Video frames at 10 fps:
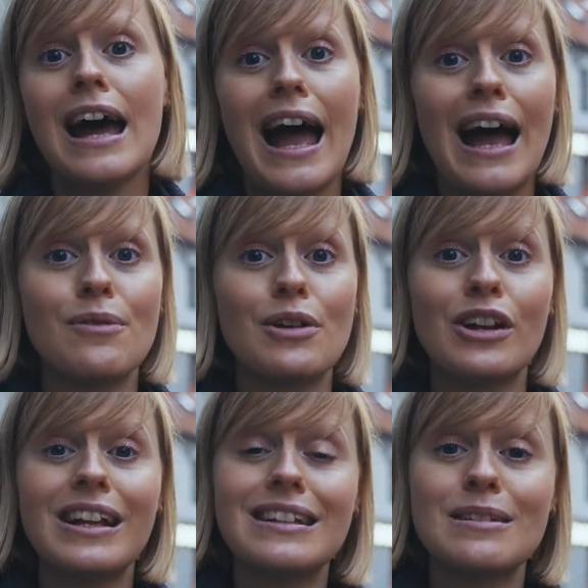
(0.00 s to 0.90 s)
And we're
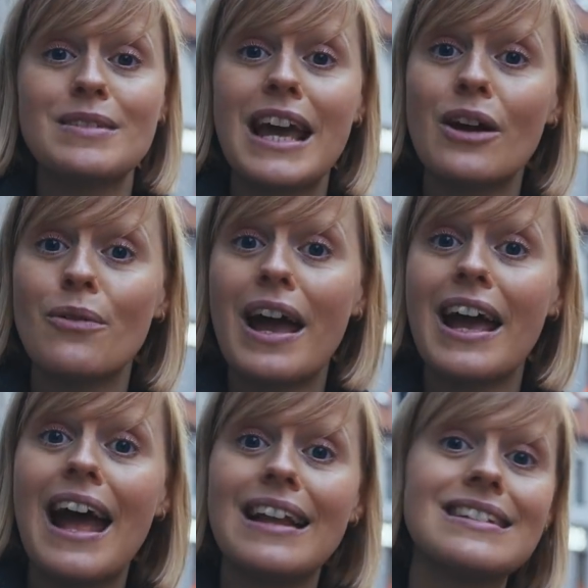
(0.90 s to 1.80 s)
going to get some
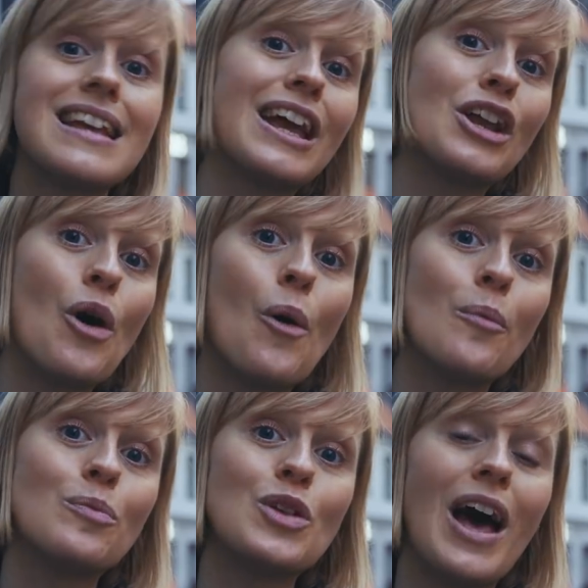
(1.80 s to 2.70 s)
takeaway and take it
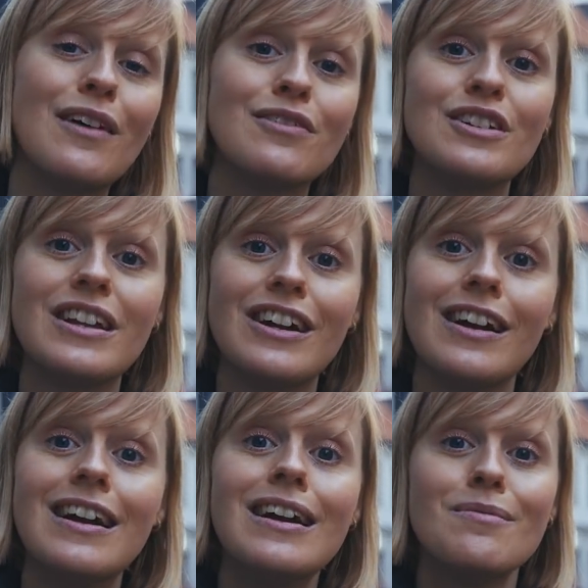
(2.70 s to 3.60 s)
home to have for dinner,